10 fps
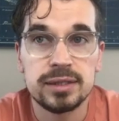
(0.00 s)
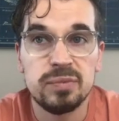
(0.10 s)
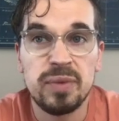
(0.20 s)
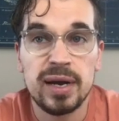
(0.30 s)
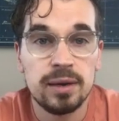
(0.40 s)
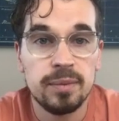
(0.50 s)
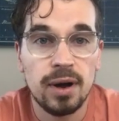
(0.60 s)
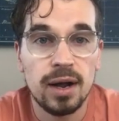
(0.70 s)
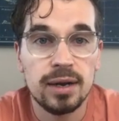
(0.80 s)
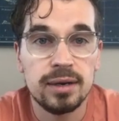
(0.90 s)
depending
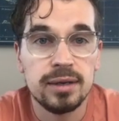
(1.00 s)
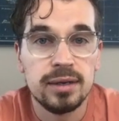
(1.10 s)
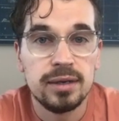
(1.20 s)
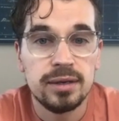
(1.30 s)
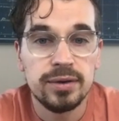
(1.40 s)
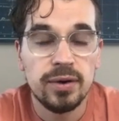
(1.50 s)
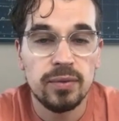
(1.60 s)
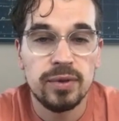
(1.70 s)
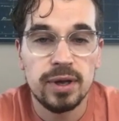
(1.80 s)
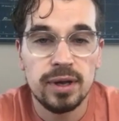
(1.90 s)
upon,
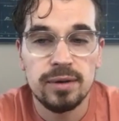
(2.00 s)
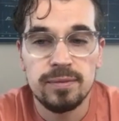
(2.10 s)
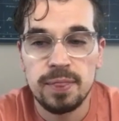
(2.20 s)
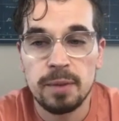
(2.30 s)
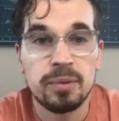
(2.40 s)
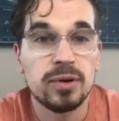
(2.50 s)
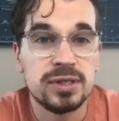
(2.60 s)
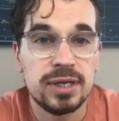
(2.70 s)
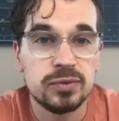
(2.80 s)
the person that's